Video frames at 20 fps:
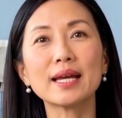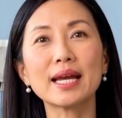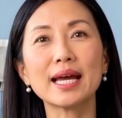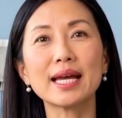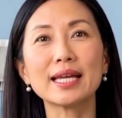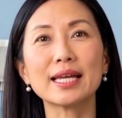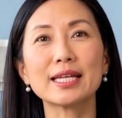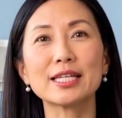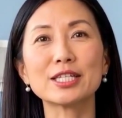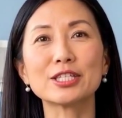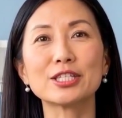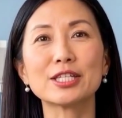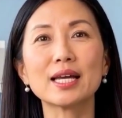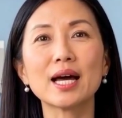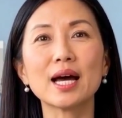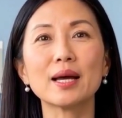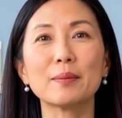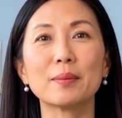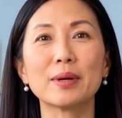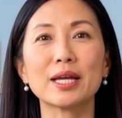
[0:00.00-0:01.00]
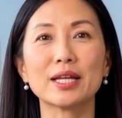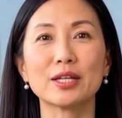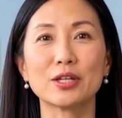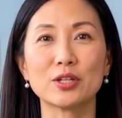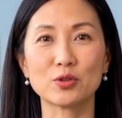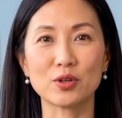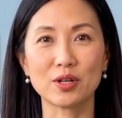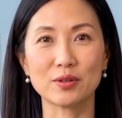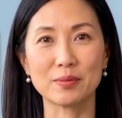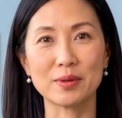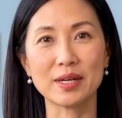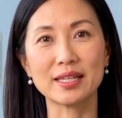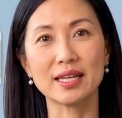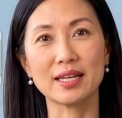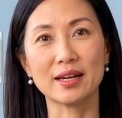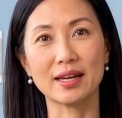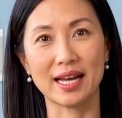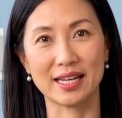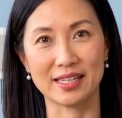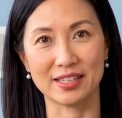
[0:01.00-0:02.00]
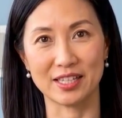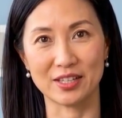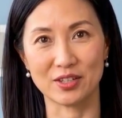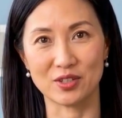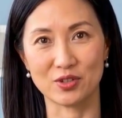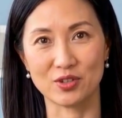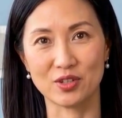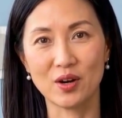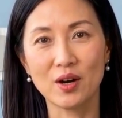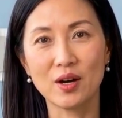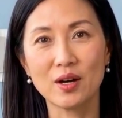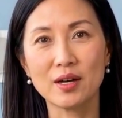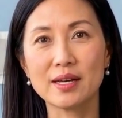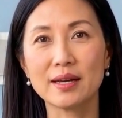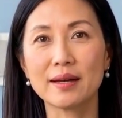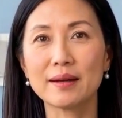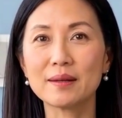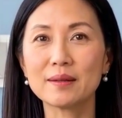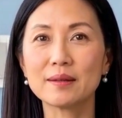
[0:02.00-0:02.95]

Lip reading: and it does not mean you have been neglecting your dog.